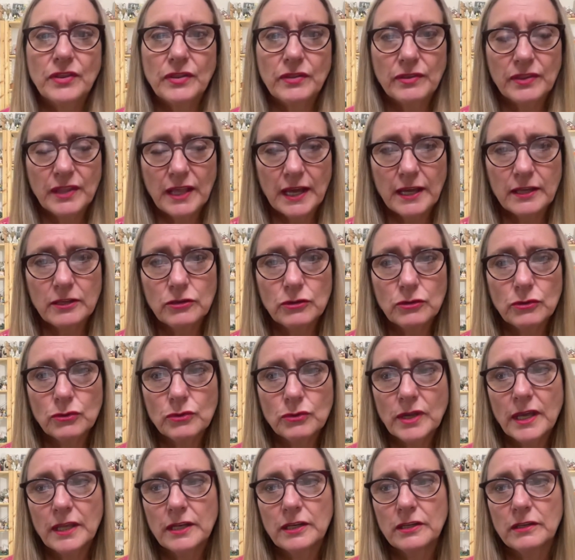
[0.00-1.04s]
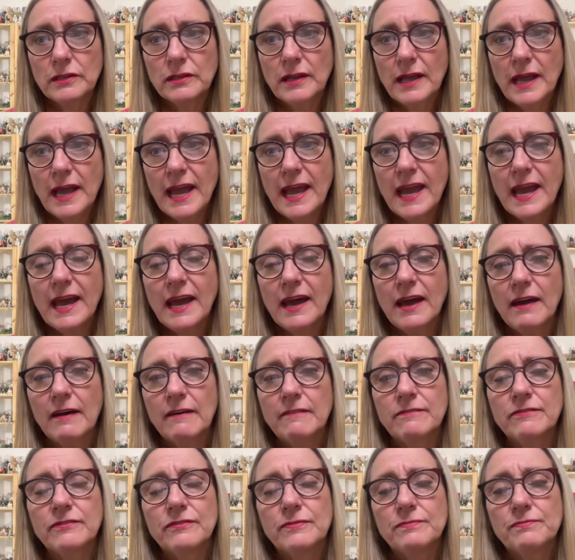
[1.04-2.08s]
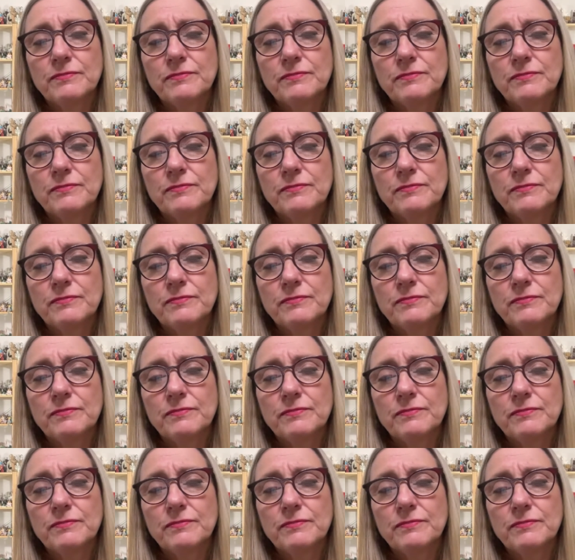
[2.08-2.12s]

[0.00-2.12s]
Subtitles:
that you can have